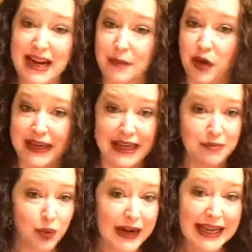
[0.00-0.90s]
I'm going to keep
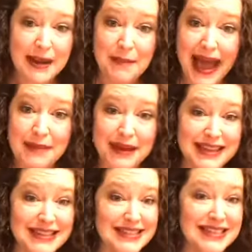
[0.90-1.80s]
bringing it back
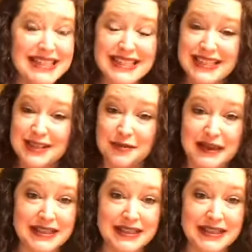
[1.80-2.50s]
because listen to me,